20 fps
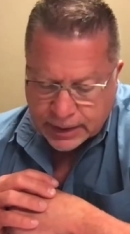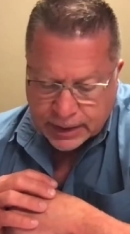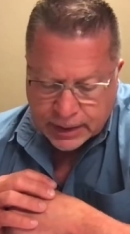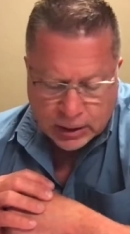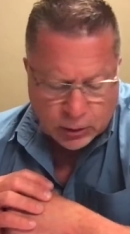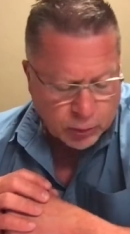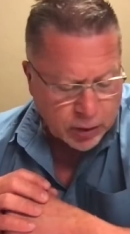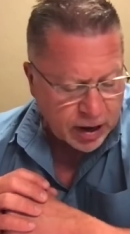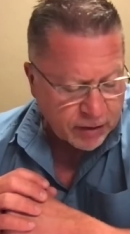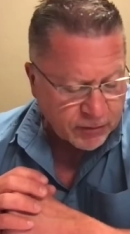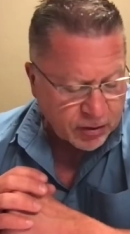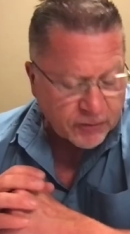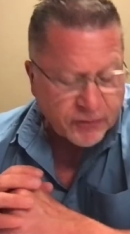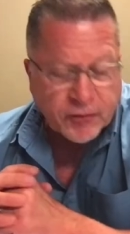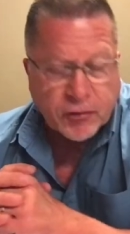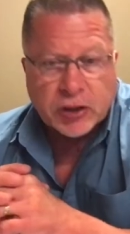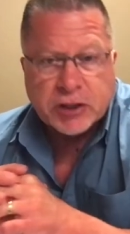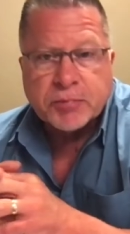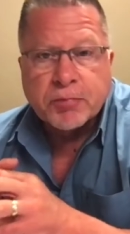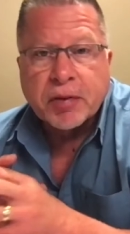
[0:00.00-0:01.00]
We have our
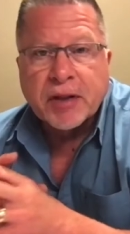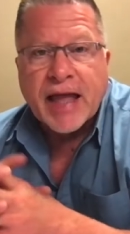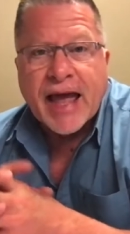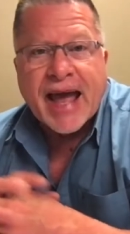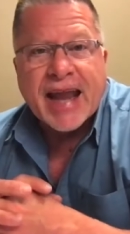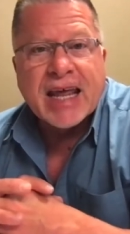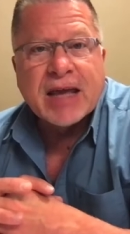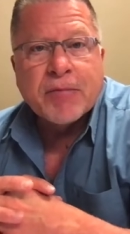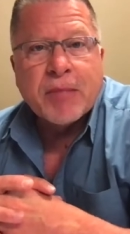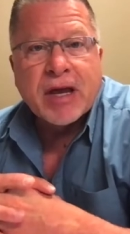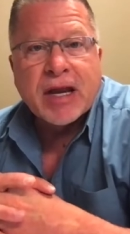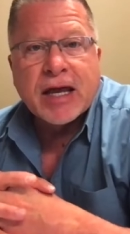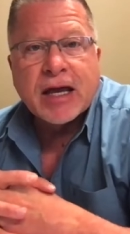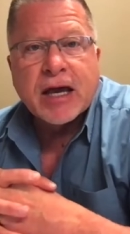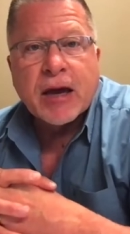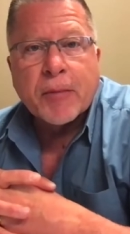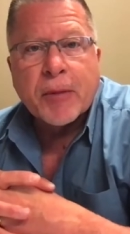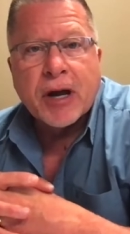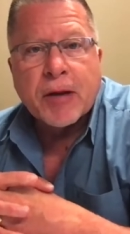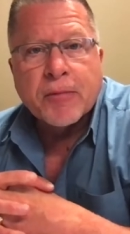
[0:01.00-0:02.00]
first planning meeting
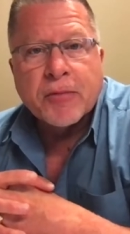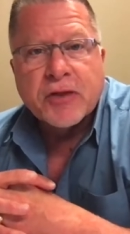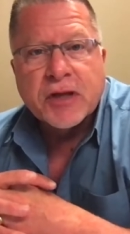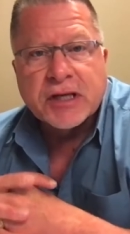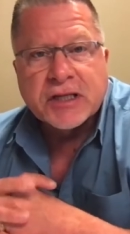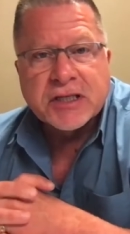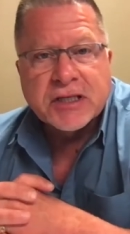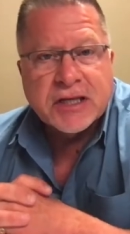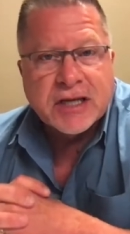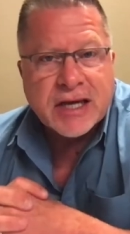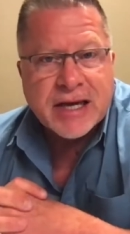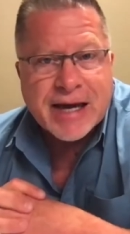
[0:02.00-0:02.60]
coming up this